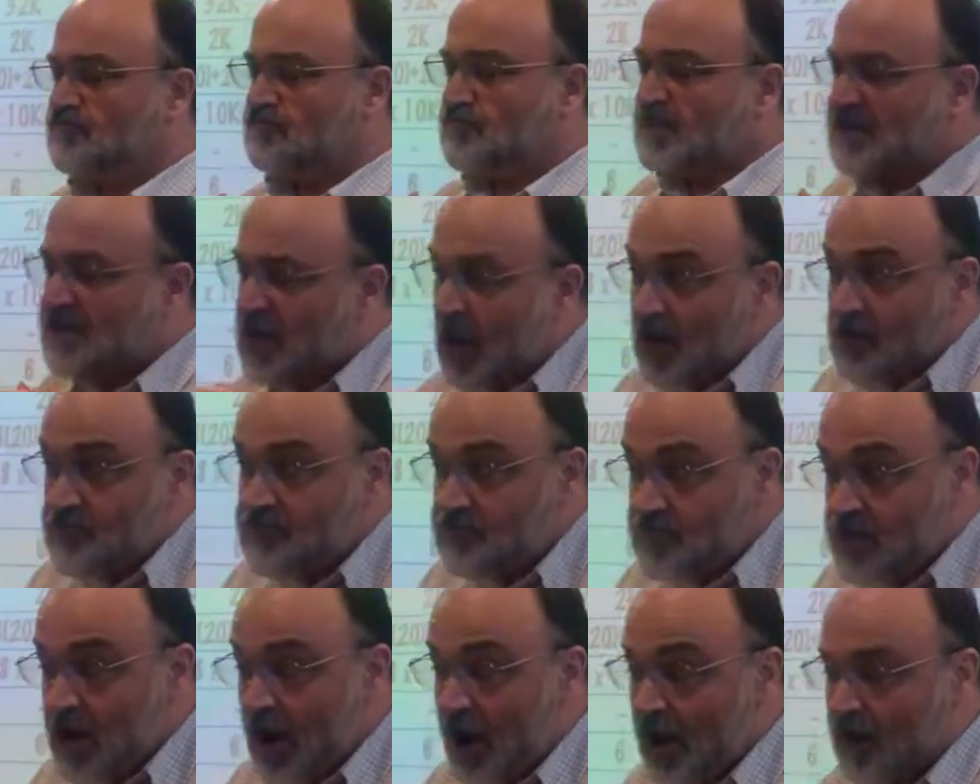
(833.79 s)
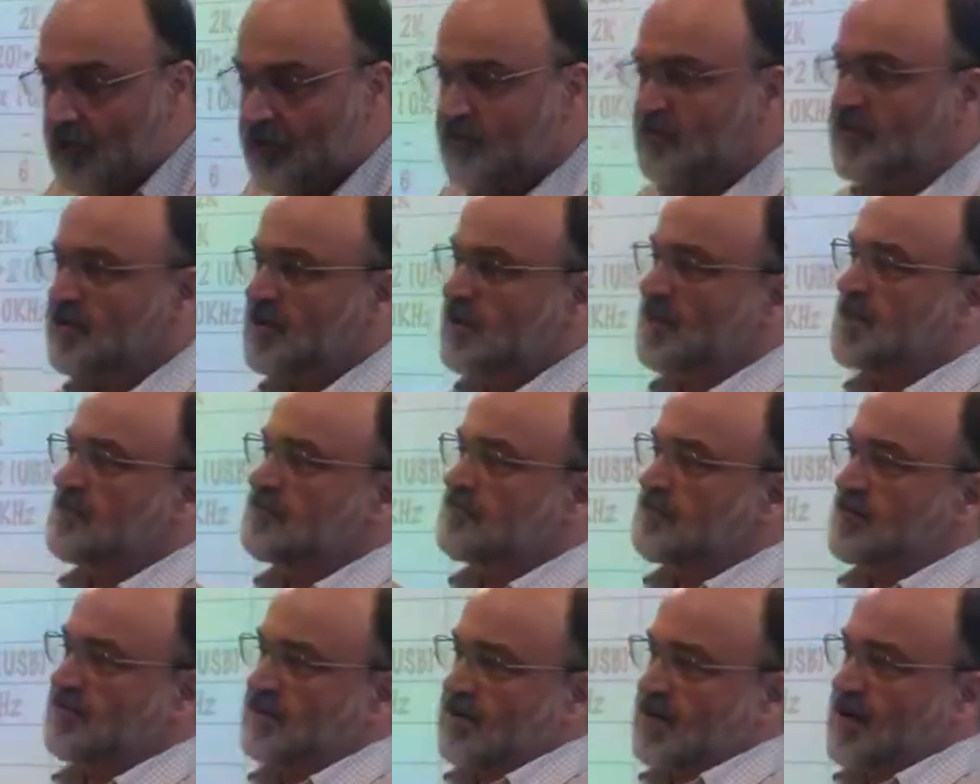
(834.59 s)
we don't know,
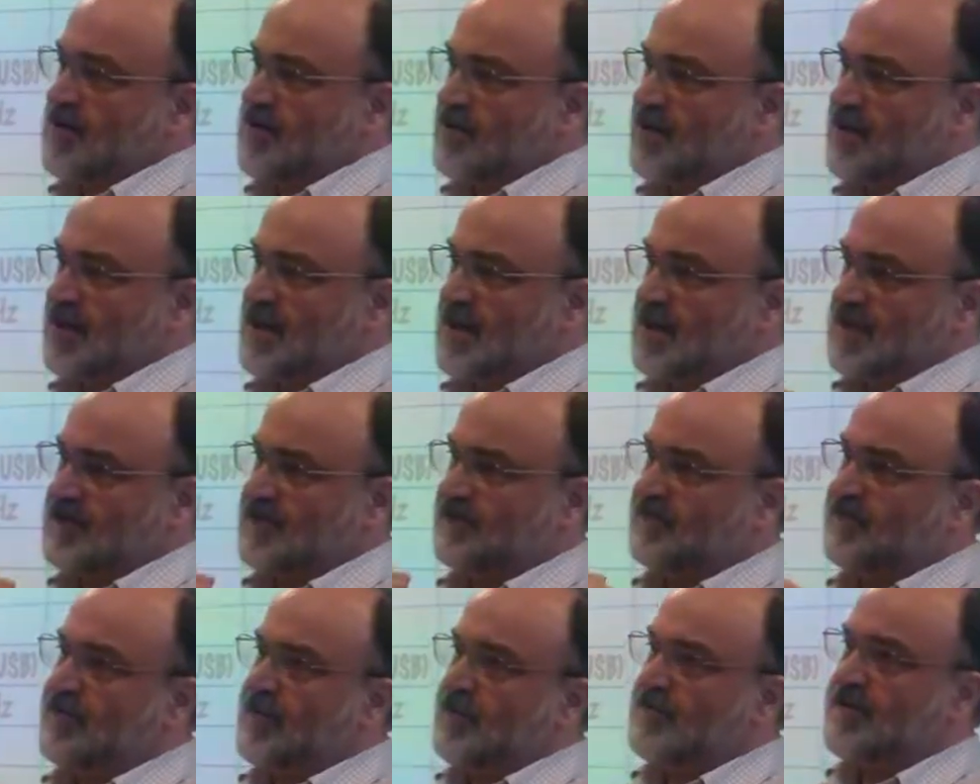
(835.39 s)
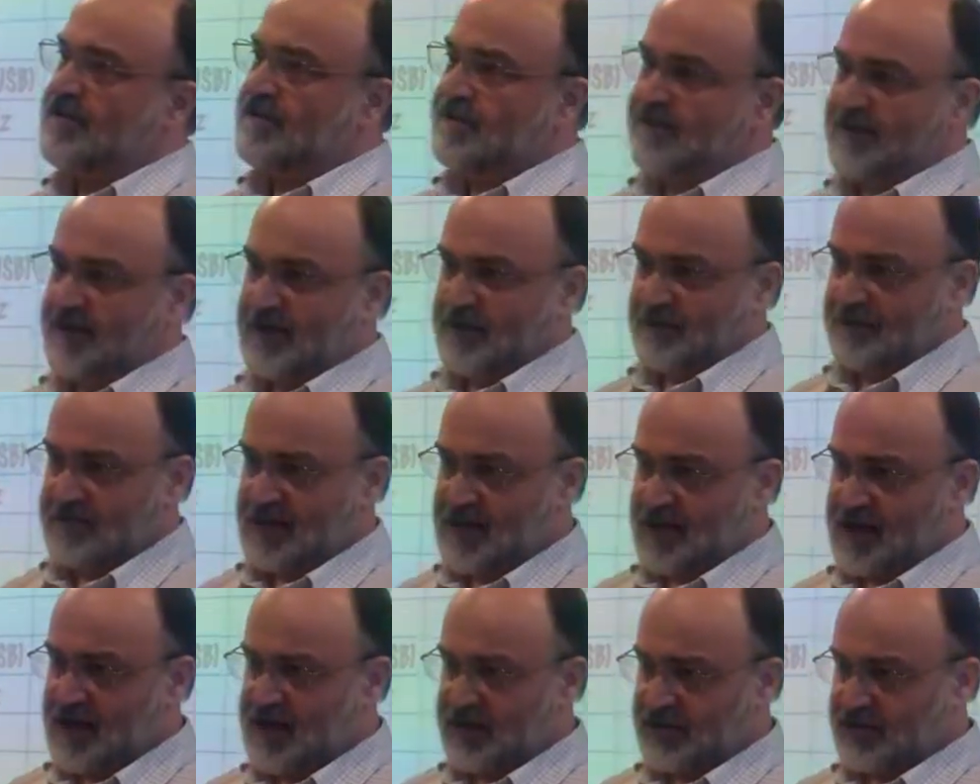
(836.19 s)
but we don't think it's very far
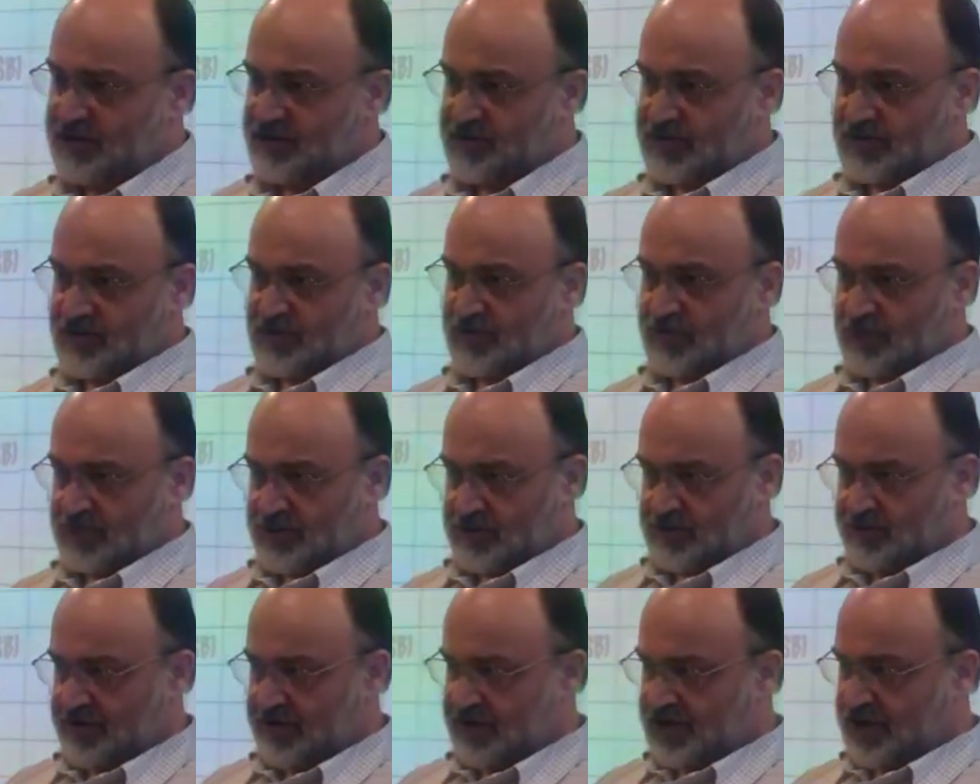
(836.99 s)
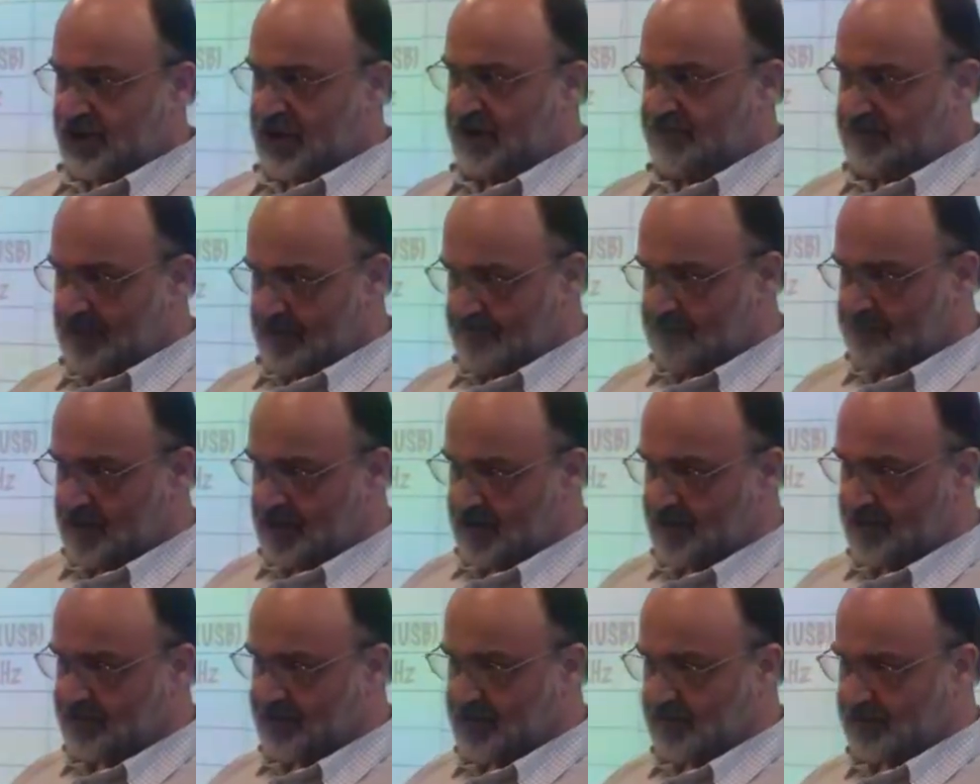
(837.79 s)
behind just an ordinary cheap
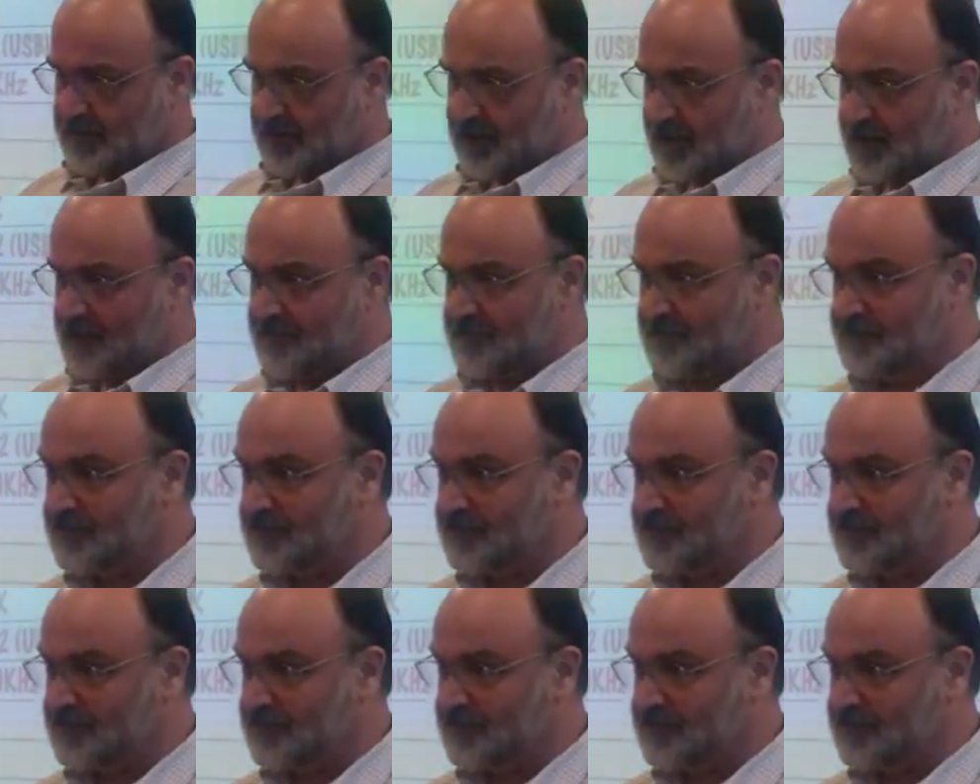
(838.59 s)
MP3 player.